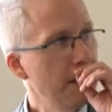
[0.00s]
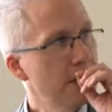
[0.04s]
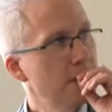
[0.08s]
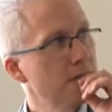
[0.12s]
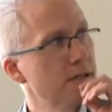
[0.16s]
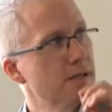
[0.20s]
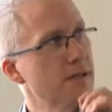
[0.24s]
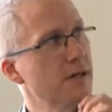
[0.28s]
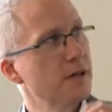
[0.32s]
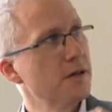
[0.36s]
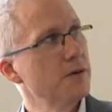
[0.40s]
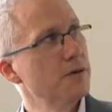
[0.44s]

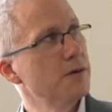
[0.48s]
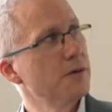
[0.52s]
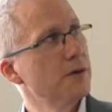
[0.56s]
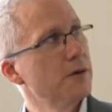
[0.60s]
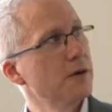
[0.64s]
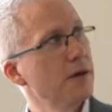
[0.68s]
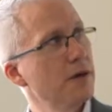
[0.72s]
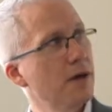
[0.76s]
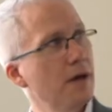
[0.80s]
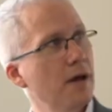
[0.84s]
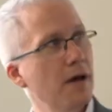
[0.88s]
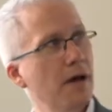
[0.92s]
So
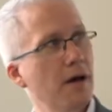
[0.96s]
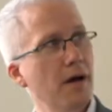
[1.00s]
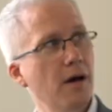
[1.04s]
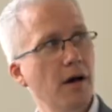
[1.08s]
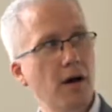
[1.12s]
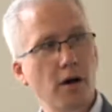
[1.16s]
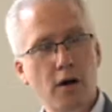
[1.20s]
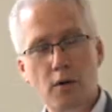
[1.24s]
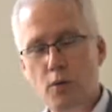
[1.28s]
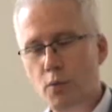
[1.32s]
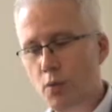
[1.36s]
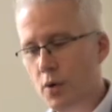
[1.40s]

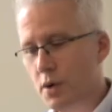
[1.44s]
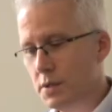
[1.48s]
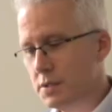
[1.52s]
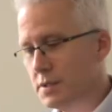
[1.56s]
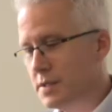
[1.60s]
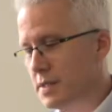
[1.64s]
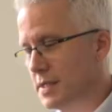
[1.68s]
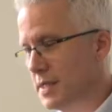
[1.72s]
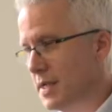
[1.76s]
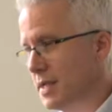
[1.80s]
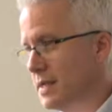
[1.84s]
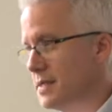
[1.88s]

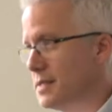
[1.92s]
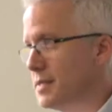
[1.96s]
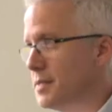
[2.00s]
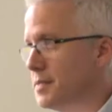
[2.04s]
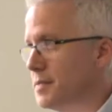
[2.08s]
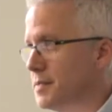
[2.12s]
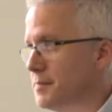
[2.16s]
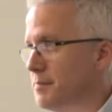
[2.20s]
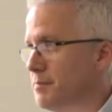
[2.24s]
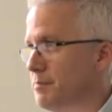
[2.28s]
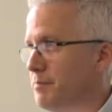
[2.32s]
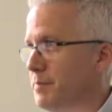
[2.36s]
what
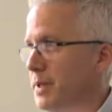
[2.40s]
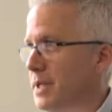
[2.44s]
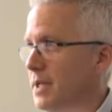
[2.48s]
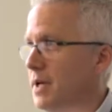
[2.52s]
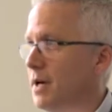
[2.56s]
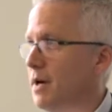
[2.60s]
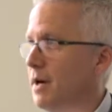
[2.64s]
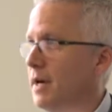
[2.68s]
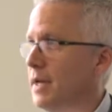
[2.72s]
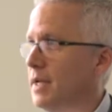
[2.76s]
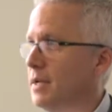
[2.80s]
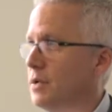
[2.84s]
does
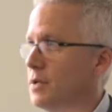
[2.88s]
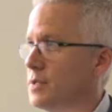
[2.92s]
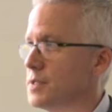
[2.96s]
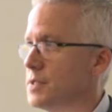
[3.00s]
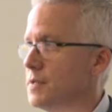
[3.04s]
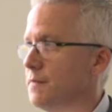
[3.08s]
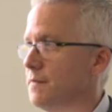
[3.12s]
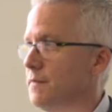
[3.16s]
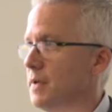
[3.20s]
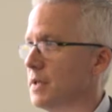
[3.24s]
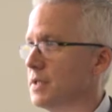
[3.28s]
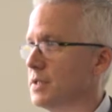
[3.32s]
benign
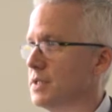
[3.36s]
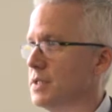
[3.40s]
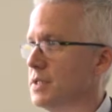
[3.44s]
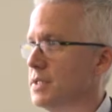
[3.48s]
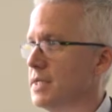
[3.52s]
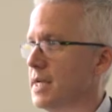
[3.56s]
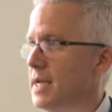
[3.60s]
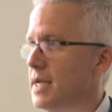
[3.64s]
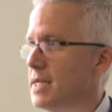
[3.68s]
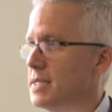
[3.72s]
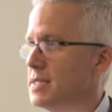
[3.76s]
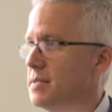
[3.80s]
loss of function
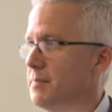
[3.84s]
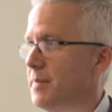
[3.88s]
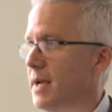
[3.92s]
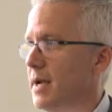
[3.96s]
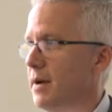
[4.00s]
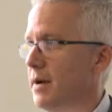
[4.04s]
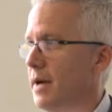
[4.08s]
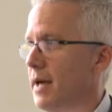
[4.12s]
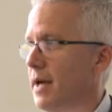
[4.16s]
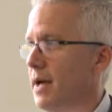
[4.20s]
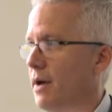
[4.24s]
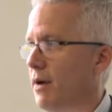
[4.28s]
tell us
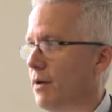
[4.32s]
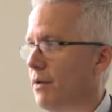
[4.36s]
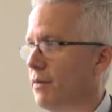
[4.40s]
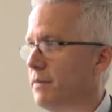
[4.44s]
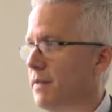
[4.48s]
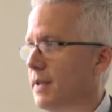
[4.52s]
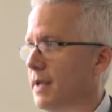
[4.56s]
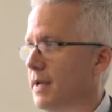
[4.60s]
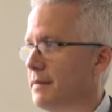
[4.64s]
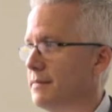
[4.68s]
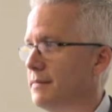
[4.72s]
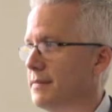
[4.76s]
about
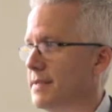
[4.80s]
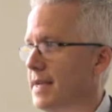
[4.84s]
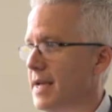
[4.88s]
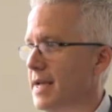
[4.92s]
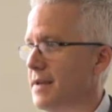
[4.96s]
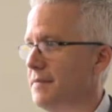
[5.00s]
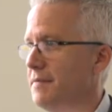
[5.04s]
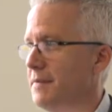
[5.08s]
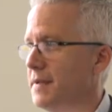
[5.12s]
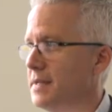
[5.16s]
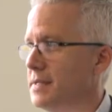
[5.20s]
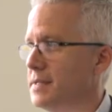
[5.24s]
health?
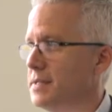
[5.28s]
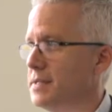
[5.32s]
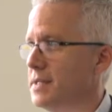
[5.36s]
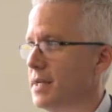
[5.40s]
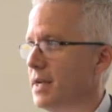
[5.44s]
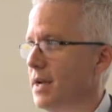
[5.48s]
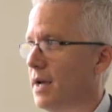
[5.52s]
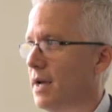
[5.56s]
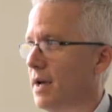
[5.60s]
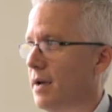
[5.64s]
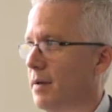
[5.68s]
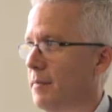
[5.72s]
David
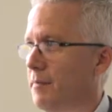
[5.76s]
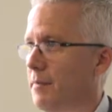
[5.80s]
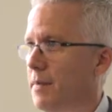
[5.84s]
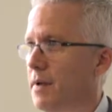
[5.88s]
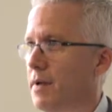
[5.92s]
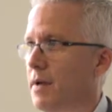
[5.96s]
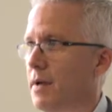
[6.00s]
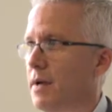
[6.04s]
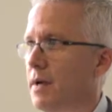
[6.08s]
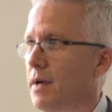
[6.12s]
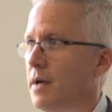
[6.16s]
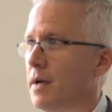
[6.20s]

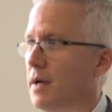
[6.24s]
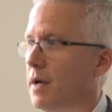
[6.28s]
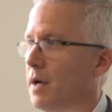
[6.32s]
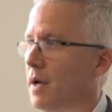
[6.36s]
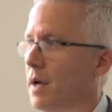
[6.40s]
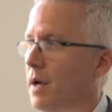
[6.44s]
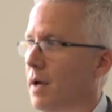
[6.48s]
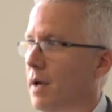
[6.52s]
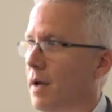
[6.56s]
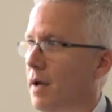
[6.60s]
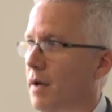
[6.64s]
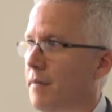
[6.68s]

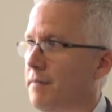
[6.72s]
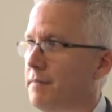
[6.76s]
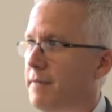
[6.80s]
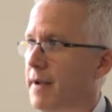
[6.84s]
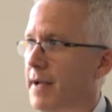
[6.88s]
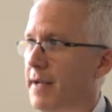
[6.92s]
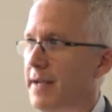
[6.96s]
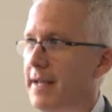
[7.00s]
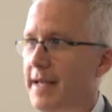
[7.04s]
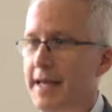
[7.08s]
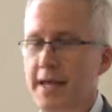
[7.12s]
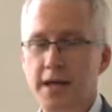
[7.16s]

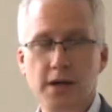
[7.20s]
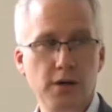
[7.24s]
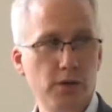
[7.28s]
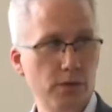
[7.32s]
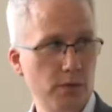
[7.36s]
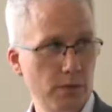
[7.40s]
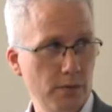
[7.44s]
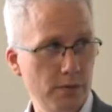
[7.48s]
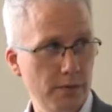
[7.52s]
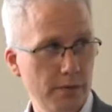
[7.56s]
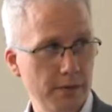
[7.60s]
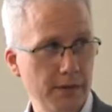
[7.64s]
Van
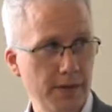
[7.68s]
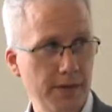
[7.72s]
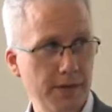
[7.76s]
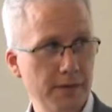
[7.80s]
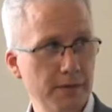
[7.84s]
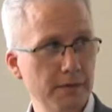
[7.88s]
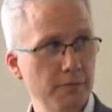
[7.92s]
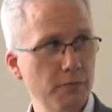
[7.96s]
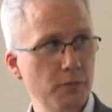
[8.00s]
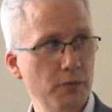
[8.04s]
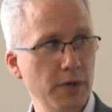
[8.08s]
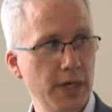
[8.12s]
Heel
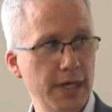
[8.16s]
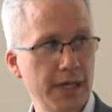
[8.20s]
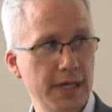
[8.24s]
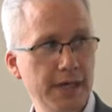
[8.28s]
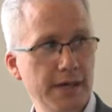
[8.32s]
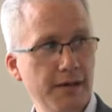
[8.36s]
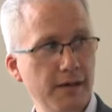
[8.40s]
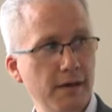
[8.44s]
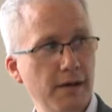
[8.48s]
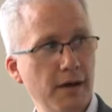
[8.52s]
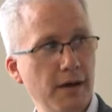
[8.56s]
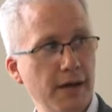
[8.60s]

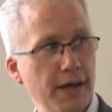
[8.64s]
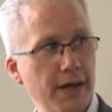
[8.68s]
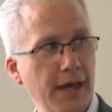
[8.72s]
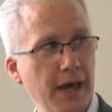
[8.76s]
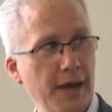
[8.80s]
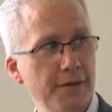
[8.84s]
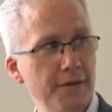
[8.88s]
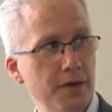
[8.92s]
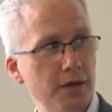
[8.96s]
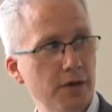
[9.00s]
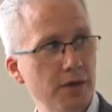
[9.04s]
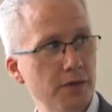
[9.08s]
really
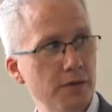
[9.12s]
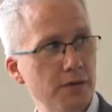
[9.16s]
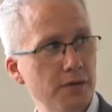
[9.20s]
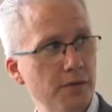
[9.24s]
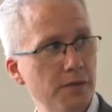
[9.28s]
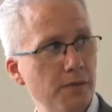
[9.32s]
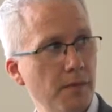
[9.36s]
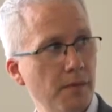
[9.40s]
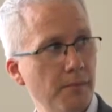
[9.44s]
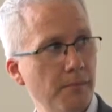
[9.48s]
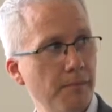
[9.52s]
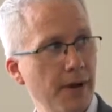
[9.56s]
gave a good
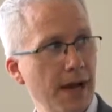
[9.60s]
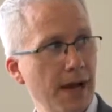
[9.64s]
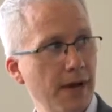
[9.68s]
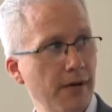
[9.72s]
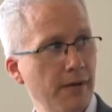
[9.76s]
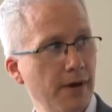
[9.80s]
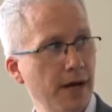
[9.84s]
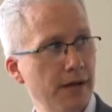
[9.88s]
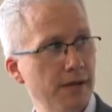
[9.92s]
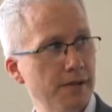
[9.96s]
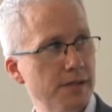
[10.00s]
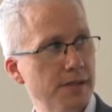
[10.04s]

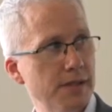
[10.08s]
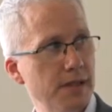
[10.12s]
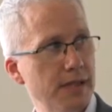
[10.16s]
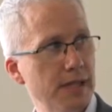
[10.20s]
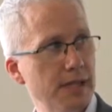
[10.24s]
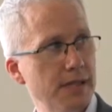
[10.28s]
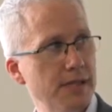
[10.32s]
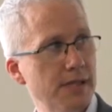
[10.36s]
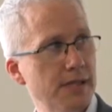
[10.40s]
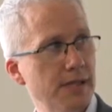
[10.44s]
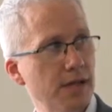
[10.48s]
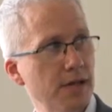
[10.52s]
background to
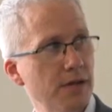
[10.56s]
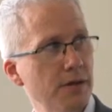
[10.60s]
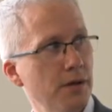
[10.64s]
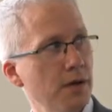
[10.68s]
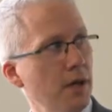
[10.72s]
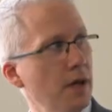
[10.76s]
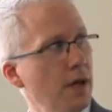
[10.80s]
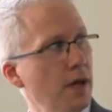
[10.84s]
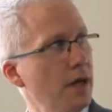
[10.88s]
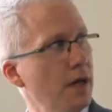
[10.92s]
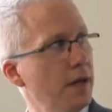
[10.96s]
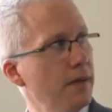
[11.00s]
this. So
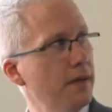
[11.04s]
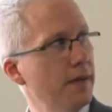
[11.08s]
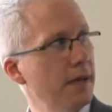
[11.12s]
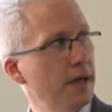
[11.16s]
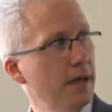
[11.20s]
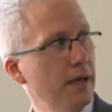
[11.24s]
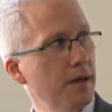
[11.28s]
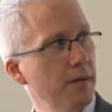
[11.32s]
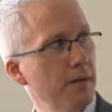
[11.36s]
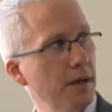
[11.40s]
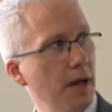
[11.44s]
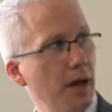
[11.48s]

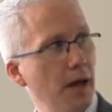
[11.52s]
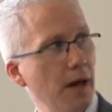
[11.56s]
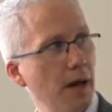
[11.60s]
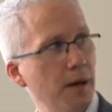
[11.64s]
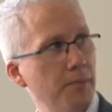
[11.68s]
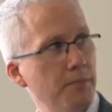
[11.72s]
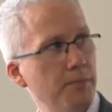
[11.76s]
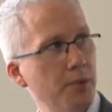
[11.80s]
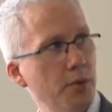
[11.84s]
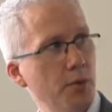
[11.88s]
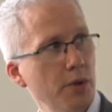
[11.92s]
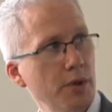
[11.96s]
the
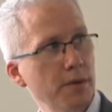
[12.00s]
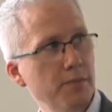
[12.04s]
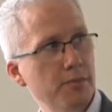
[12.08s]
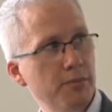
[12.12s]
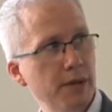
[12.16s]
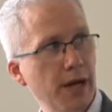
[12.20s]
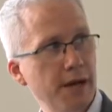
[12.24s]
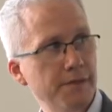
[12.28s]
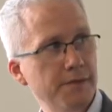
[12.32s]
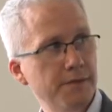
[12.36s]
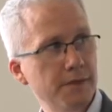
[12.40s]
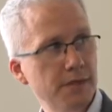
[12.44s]
Bourne and
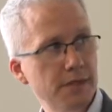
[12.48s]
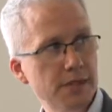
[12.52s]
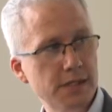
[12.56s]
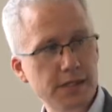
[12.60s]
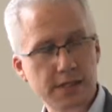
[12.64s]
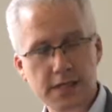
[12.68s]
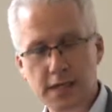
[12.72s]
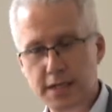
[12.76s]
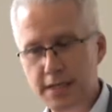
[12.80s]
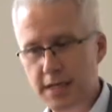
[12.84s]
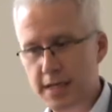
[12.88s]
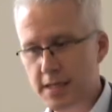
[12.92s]
Bradford
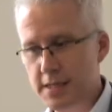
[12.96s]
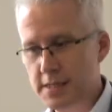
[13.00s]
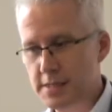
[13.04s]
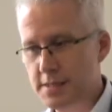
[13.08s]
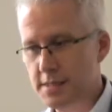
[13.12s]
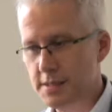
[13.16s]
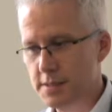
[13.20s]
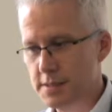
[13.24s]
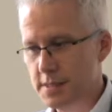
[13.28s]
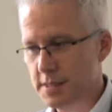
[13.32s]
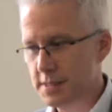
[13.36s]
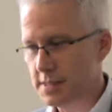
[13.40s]
study,
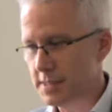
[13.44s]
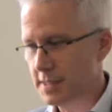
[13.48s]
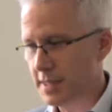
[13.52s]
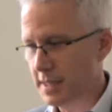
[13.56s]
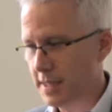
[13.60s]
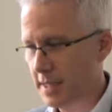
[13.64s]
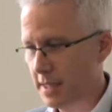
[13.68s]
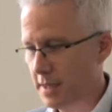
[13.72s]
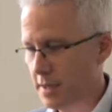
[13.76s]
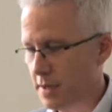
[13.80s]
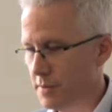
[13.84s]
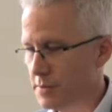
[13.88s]
this is a
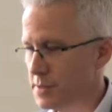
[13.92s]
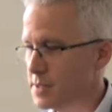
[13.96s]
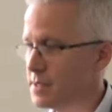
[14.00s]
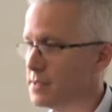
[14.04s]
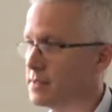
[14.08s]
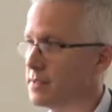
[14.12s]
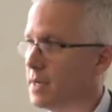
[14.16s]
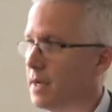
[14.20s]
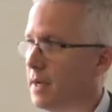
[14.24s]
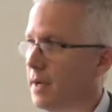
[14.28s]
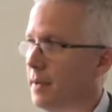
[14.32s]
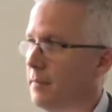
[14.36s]
study that I
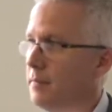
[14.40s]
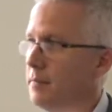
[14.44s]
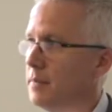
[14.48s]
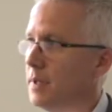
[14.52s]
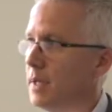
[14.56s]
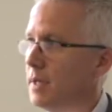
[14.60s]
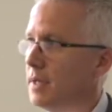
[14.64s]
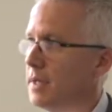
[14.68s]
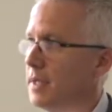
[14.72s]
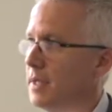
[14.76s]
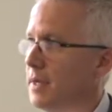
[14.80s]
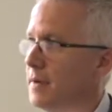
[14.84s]
was
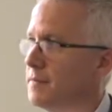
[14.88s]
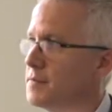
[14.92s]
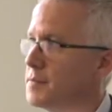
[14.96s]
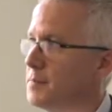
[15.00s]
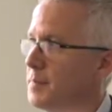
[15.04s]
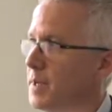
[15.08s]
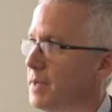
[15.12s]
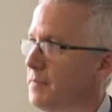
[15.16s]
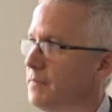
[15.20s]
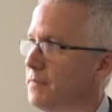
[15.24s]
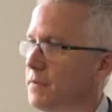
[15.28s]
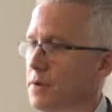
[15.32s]
lucky enough
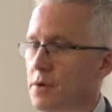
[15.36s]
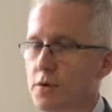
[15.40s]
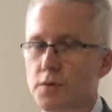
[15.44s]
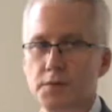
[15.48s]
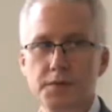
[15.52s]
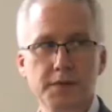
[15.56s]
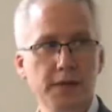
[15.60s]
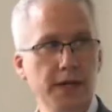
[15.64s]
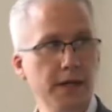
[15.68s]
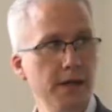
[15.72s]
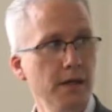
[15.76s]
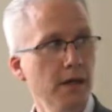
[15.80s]
to be
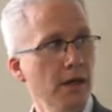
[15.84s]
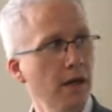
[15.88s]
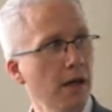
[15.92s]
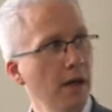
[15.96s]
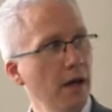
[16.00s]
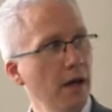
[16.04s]
involved in,